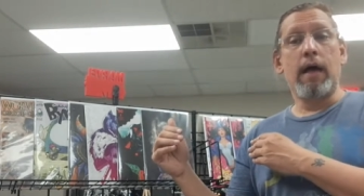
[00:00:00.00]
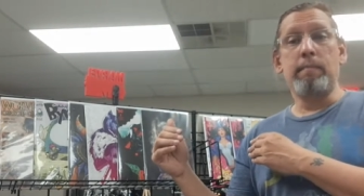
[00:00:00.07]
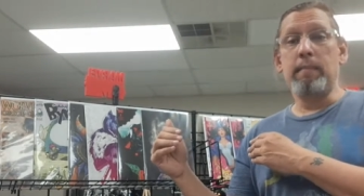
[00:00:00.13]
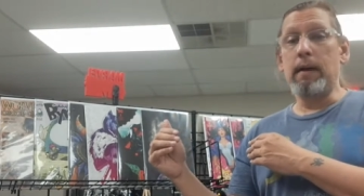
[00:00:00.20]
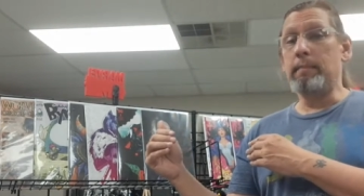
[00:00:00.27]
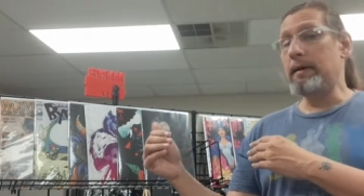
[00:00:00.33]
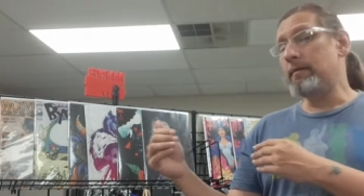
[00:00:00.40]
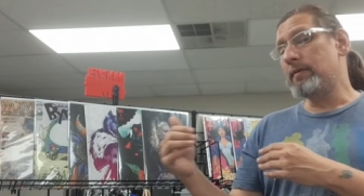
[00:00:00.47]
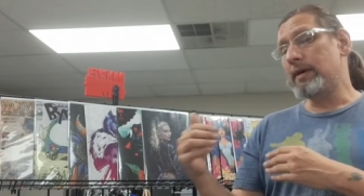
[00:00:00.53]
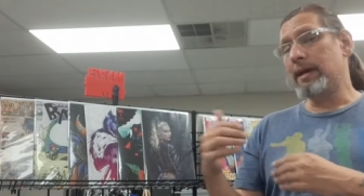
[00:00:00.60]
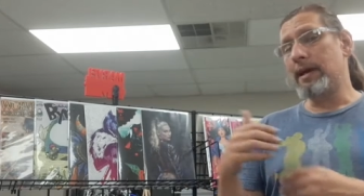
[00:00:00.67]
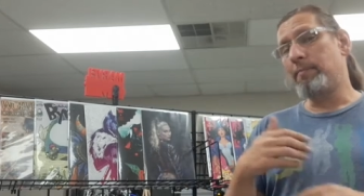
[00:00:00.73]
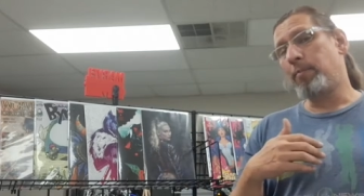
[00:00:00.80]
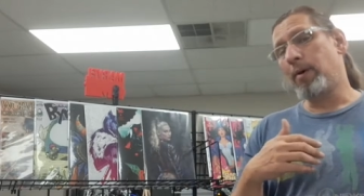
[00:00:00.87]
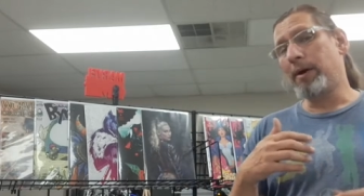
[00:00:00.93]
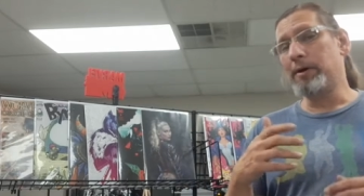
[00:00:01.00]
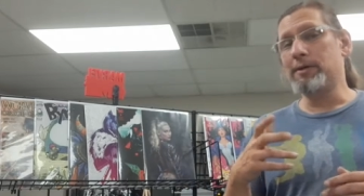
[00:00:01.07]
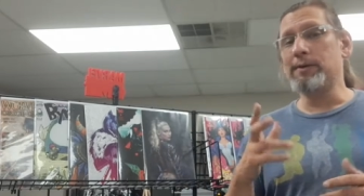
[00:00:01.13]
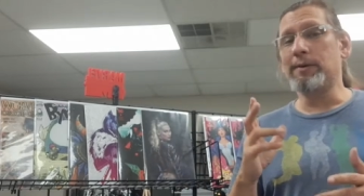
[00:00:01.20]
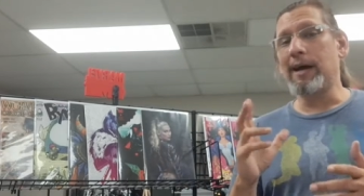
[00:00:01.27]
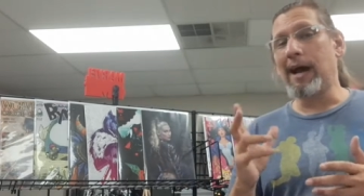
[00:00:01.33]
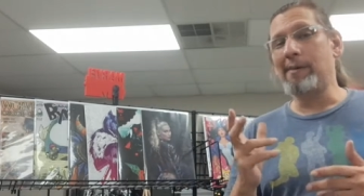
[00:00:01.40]
and maybe even keep one or
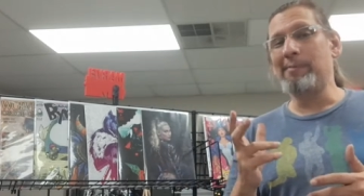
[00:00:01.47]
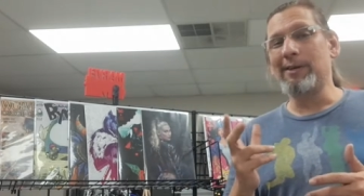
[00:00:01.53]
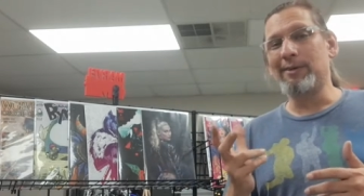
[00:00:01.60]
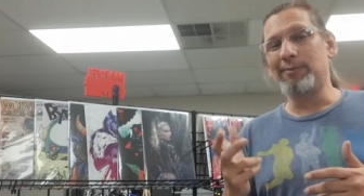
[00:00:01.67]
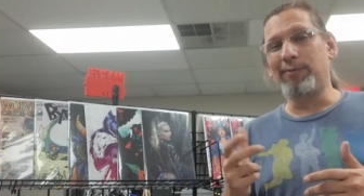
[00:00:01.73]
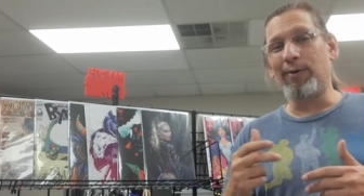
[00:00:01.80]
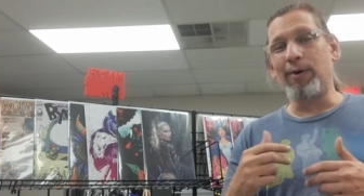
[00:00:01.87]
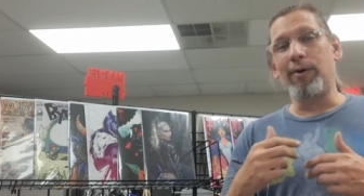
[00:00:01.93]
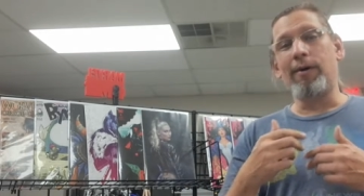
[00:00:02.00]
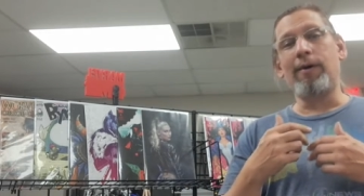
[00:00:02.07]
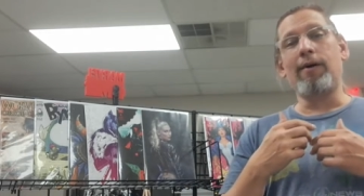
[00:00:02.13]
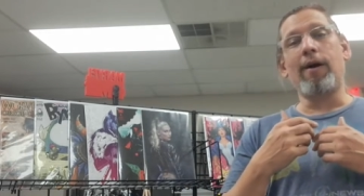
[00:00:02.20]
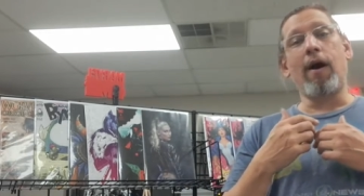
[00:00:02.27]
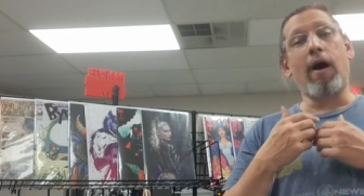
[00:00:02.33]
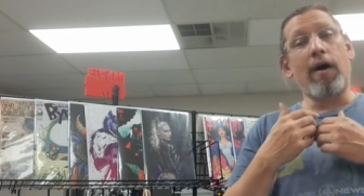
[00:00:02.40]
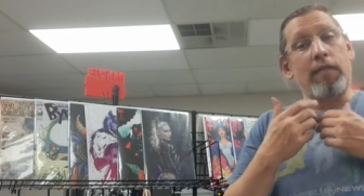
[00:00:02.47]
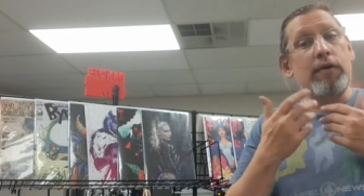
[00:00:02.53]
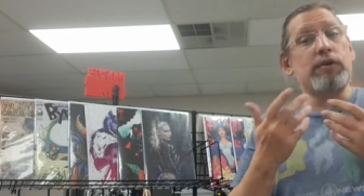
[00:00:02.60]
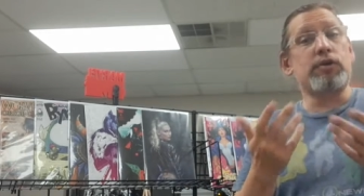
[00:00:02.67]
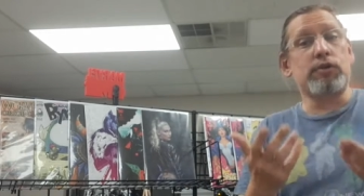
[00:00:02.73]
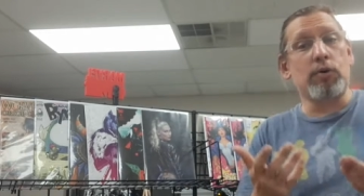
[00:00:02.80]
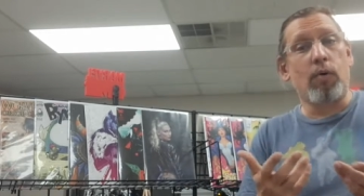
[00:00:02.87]
two copies for
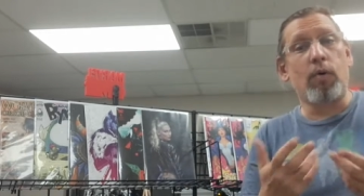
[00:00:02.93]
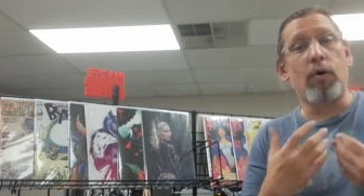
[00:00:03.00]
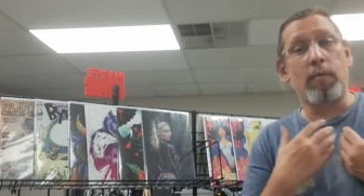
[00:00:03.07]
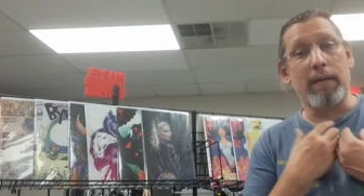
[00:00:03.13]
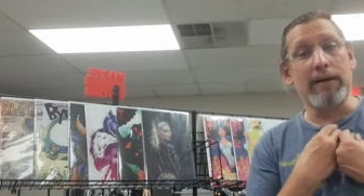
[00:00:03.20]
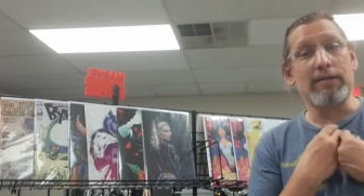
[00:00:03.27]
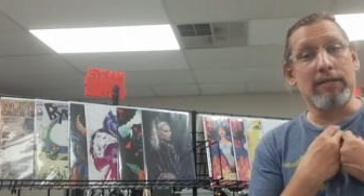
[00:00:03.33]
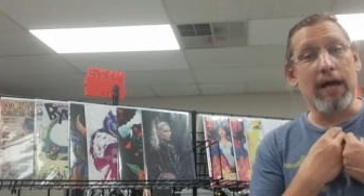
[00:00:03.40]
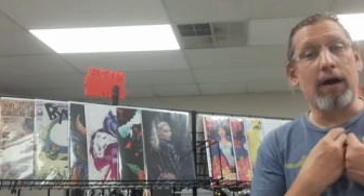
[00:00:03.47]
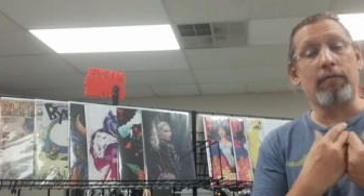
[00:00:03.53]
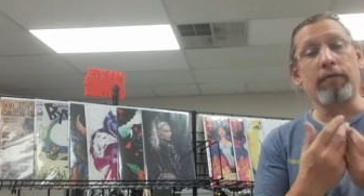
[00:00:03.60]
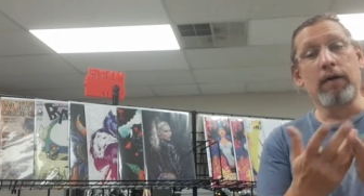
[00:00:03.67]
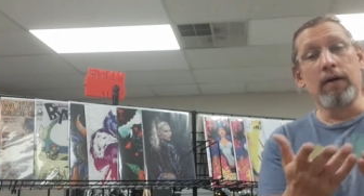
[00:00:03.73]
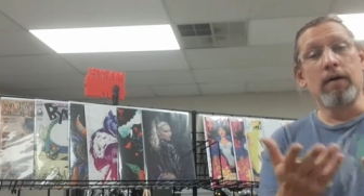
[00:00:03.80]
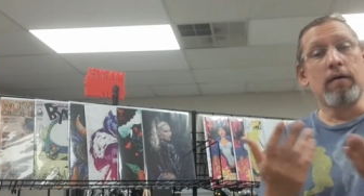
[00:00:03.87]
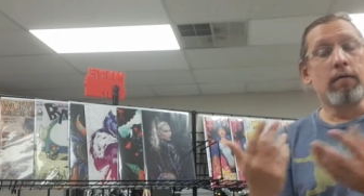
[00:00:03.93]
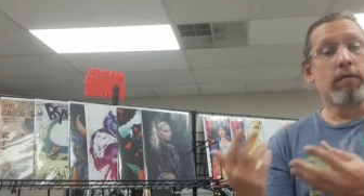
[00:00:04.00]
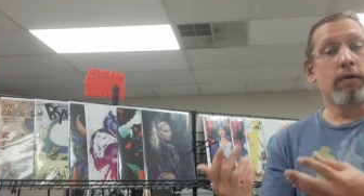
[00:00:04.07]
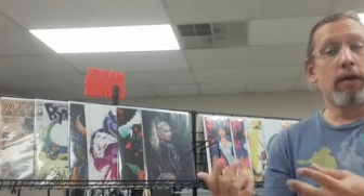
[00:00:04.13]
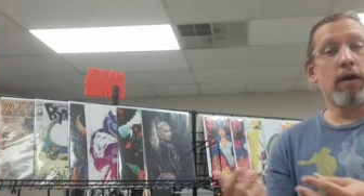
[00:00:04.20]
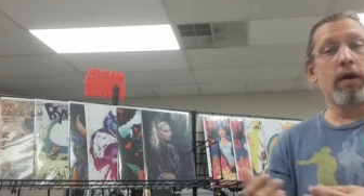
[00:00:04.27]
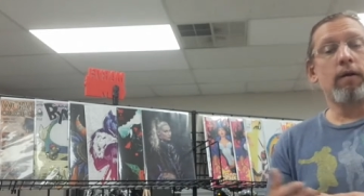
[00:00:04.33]
the store or myself,
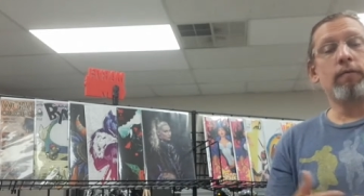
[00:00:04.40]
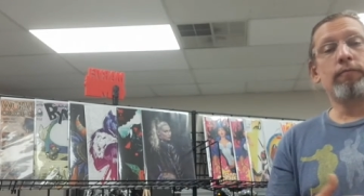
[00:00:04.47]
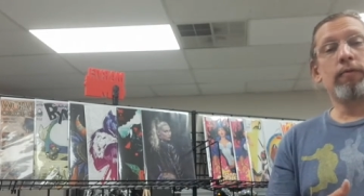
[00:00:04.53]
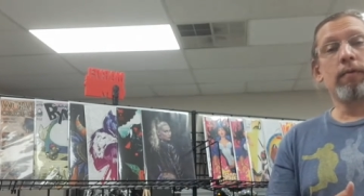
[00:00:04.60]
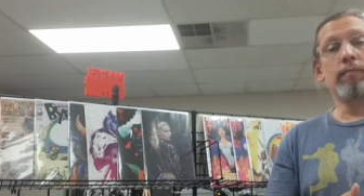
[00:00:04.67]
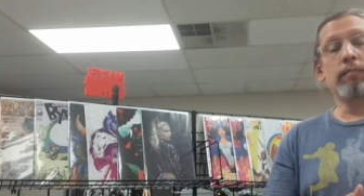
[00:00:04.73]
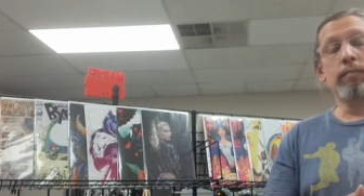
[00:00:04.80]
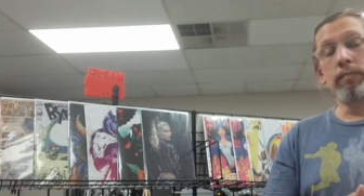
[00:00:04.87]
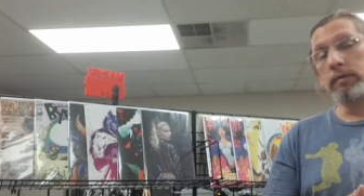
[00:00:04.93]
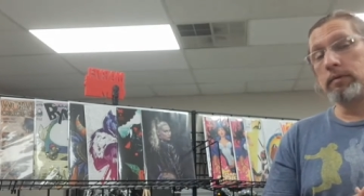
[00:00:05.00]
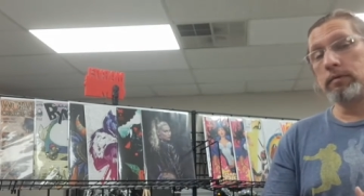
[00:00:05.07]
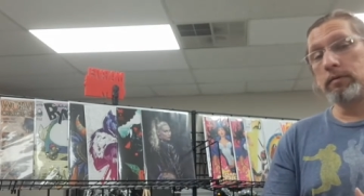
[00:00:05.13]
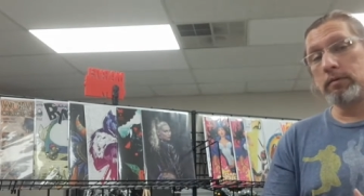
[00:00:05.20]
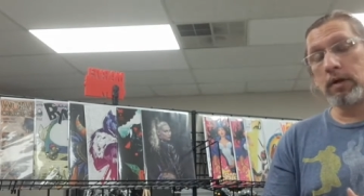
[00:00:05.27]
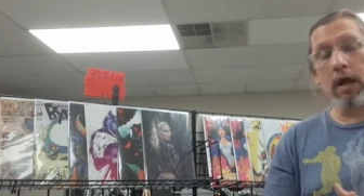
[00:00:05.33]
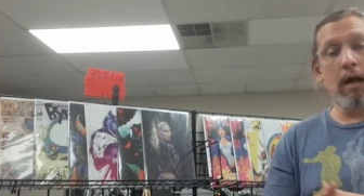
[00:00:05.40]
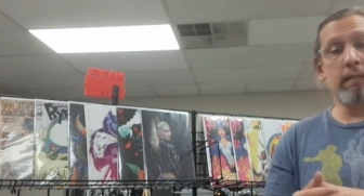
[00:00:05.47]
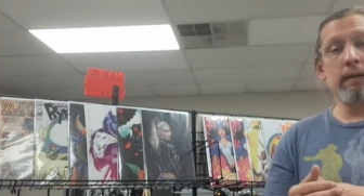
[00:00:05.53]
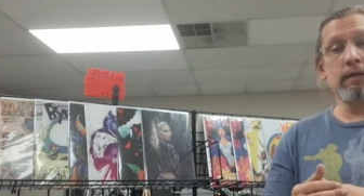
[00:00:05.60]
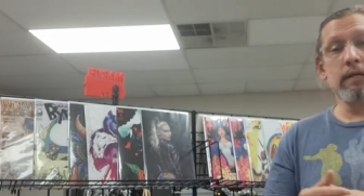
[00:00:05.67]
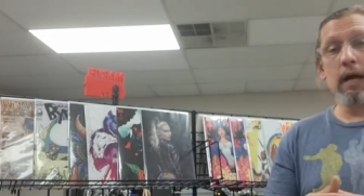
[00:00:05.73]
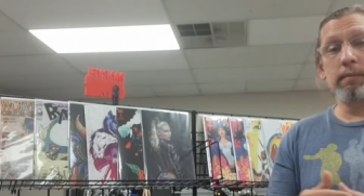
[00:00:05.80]
you know, from
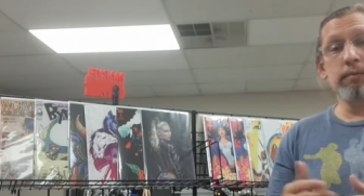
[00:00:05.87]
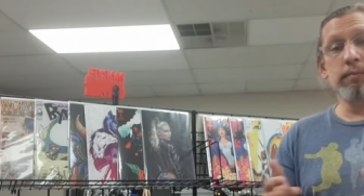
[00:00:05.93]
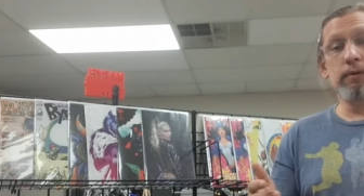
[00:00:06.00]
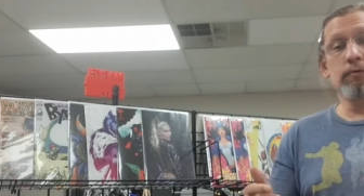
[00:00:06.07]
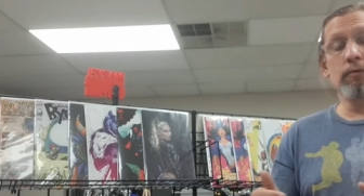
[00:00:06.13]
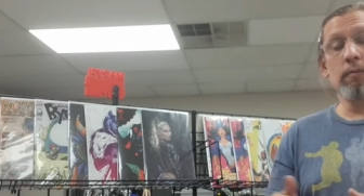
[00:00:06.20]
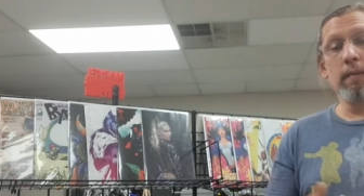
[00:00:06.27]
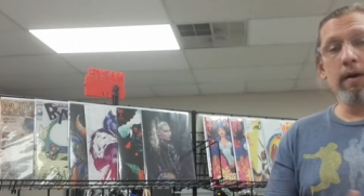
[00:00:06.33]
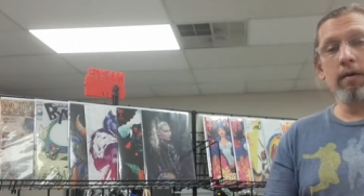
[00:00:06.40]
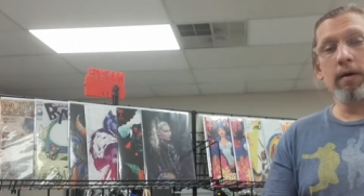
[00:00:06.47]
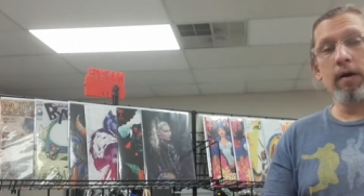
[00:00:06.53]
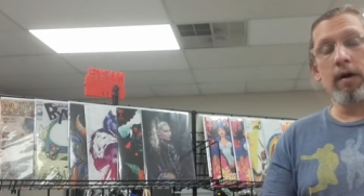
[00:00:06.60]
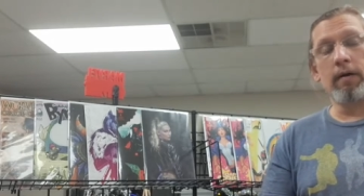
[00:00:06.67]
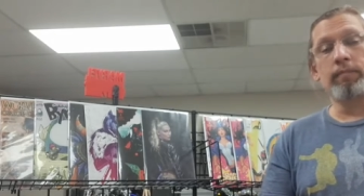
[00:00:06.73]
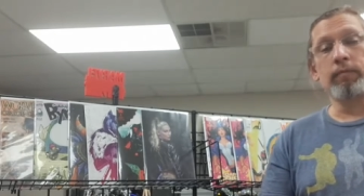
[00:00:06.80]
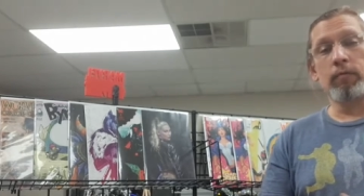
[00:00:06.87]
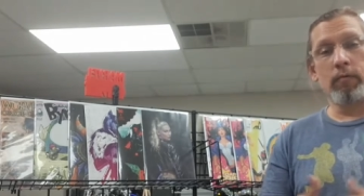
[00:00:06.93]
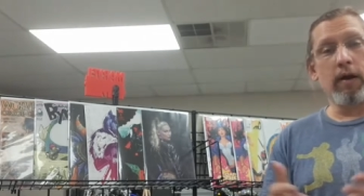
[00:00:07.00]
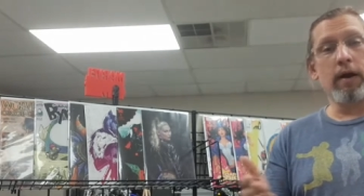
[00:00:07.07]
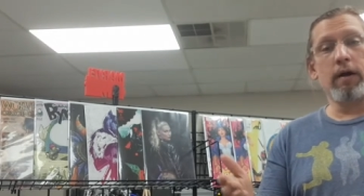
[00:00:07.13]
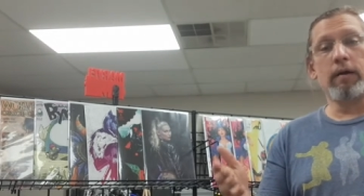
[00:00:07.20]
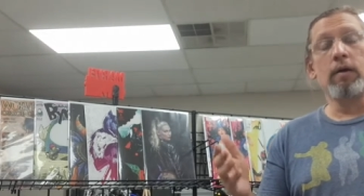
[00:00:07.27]
Comic Tom's Mystery Mail Call.
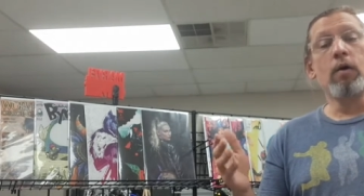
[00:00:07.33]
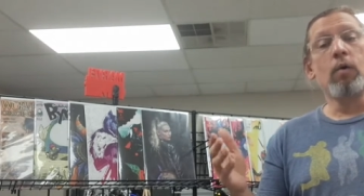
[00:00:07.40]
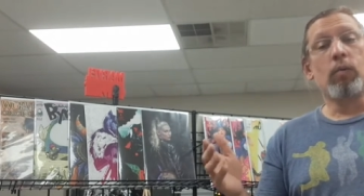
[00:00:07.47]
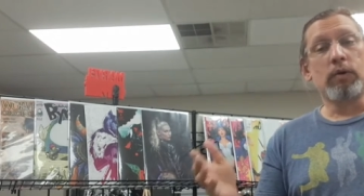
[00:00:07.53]
Right on.